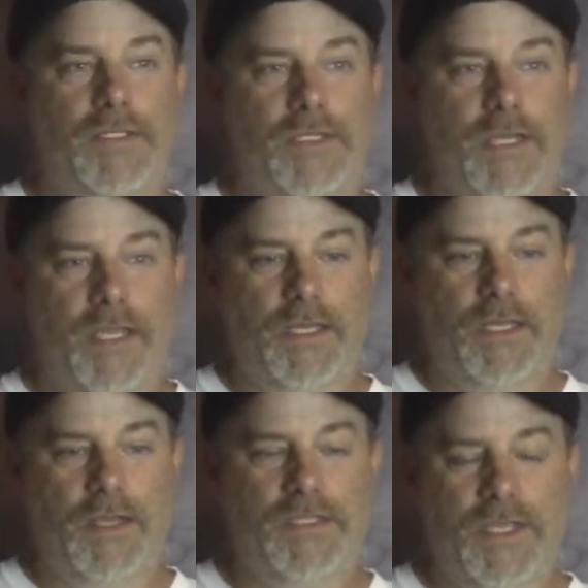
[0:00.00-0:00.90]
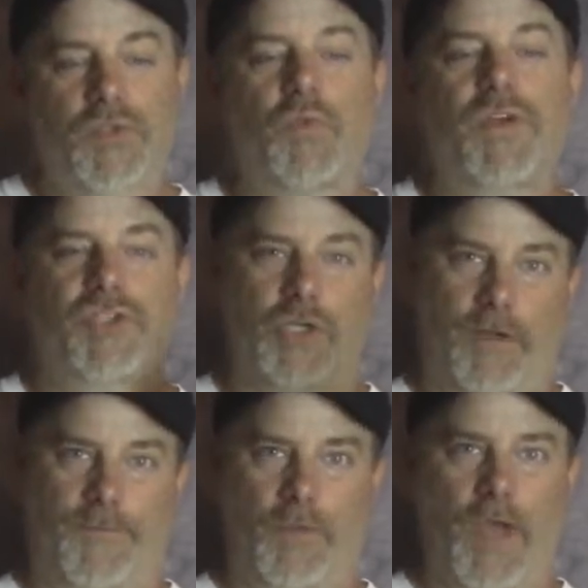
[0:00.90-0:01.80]
It's going to end up, it's, it's
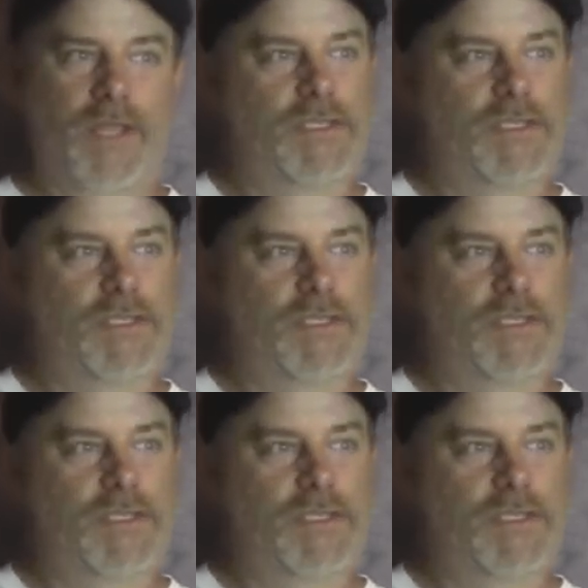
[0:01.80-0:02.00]
richer, right?